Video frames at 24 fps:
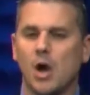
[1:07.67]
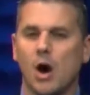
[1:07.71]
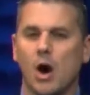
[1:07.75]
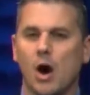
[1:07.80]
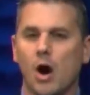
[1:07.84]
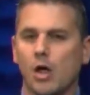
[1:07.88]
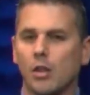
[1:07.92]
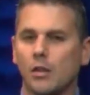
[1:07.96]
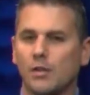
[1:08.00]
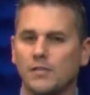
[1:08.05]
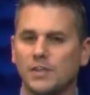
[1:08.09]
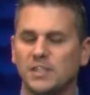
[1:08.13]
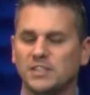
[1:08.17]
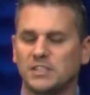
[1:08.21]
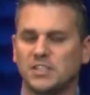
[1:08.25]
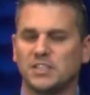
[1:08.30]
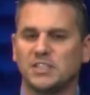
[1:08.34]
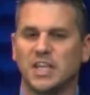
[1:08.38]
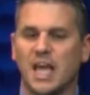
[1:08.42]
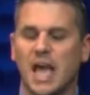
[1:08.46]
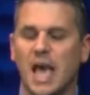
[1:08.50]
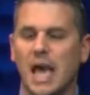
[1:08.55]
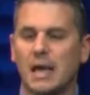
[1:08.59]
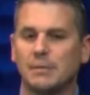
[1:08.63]
All of this
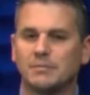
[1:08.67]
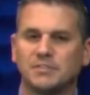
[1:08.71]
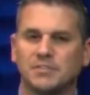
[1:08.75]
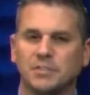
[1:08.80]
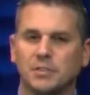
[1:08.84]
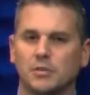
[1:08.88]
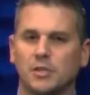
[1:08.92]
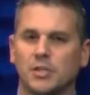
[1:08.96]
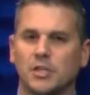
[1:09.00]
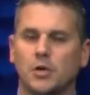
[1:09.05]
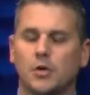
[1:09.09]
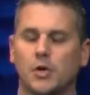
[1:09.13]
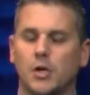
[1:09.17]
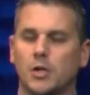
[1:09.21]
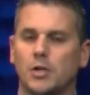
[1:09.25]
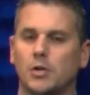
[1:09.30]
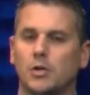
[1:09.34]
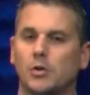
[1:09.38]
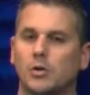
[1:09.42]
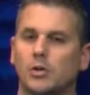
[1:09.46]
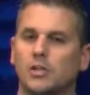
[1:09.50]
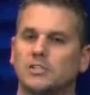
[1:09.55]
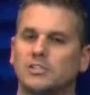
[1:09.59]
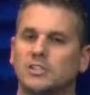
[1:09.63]
is absolutely
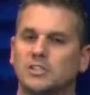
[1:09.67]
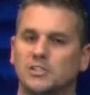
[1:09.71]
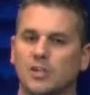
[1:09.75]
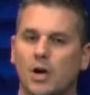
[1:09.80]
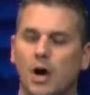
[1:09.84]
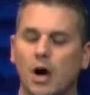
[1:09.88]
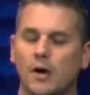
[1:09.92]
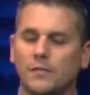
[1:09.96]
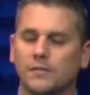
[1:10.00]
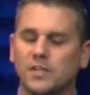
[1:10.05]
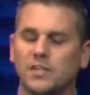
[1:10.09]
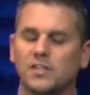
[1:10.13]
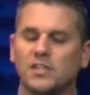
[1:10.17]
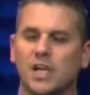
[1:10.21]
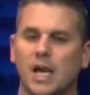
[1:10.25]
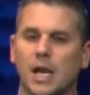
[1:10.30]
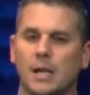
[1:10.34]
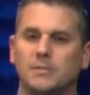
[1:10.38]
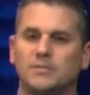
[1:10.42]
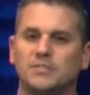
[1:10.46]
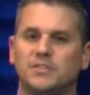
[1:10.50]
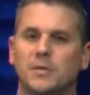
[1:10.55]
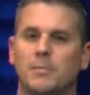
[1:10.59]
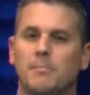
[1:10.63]
critical because it's
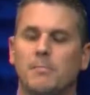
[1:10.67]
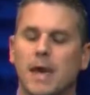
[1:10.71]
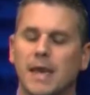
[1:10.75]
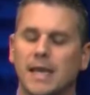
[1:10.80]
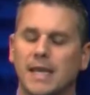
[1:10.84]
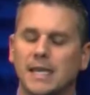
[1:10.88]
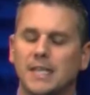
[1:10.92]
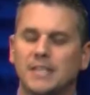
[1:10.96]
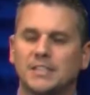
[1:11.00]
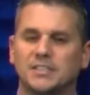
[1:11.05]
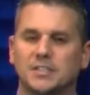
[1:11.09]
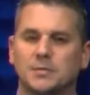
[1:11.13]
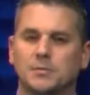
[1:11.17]
oftentimes the mechanism